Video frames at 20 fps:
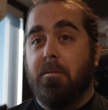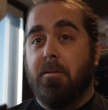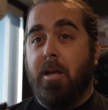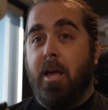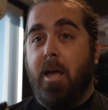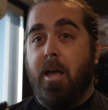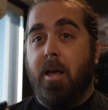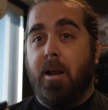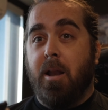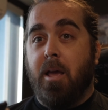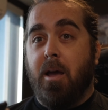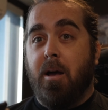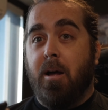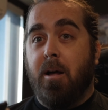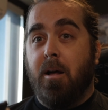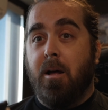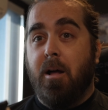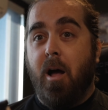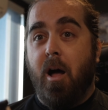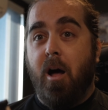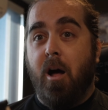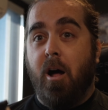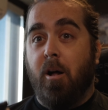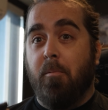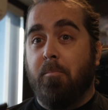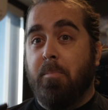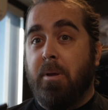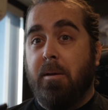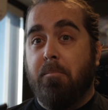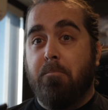and I'll
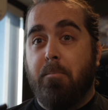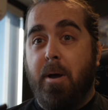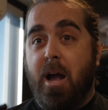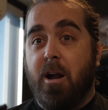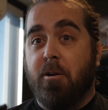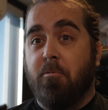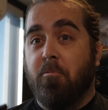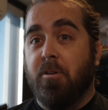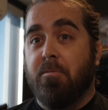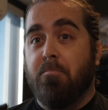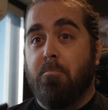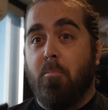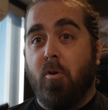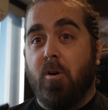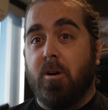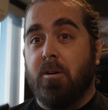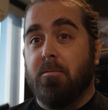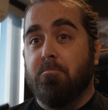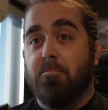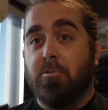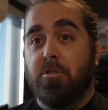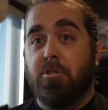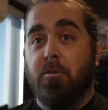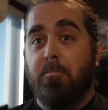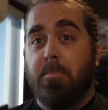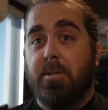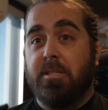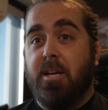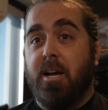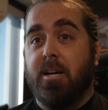be back with more
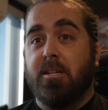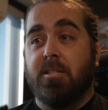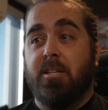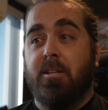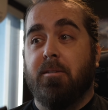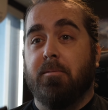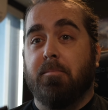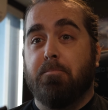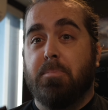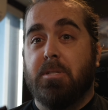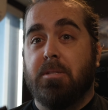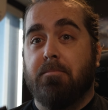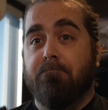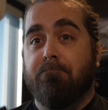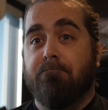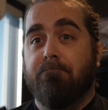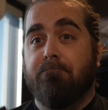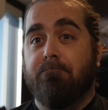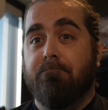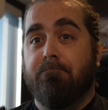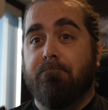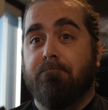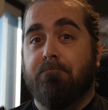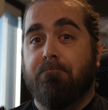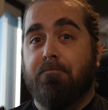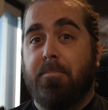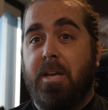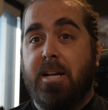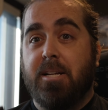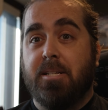stupid tech tips.
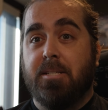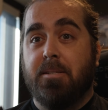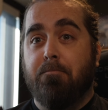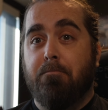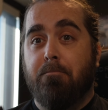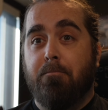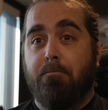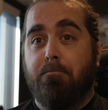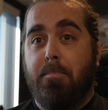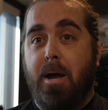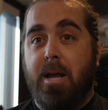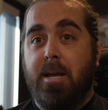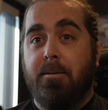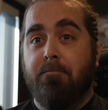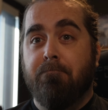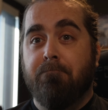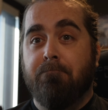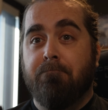Thanks. Bye.